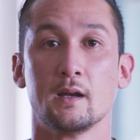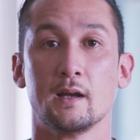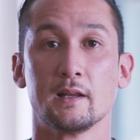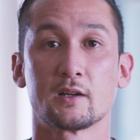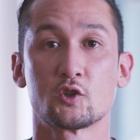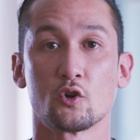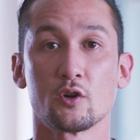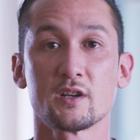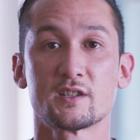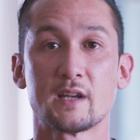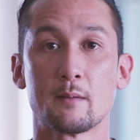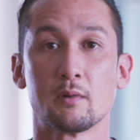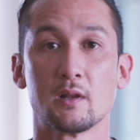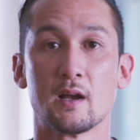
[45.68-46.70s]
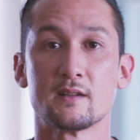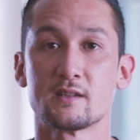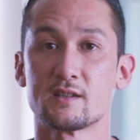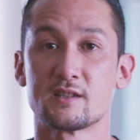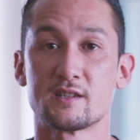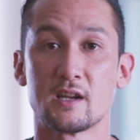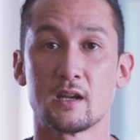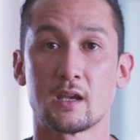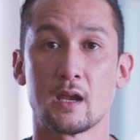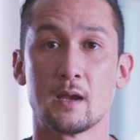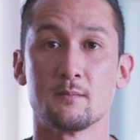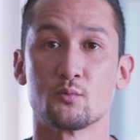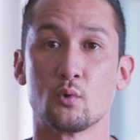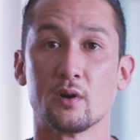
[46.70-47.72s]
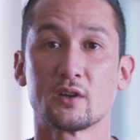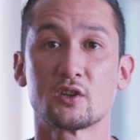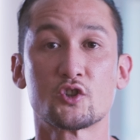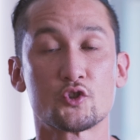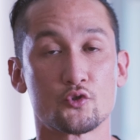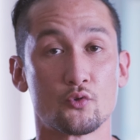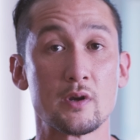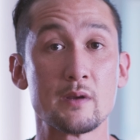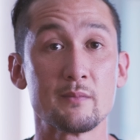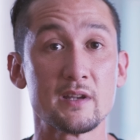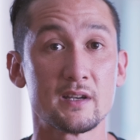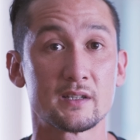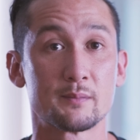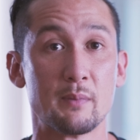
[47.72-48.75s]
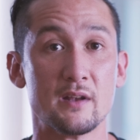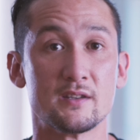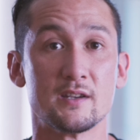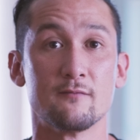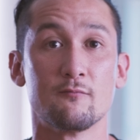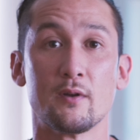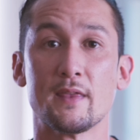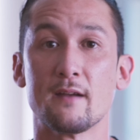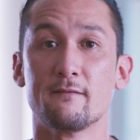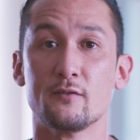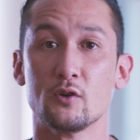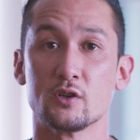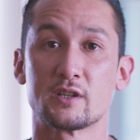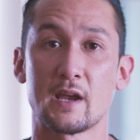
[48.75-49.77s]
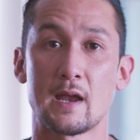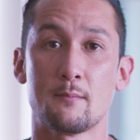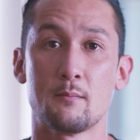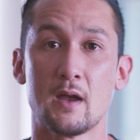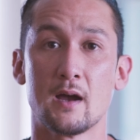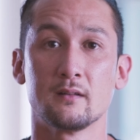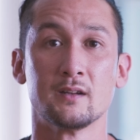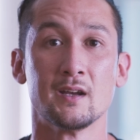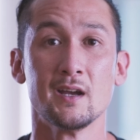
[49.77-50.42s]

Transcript: Electronic stabilizers and Steadicams were extremely expensive when they first came out,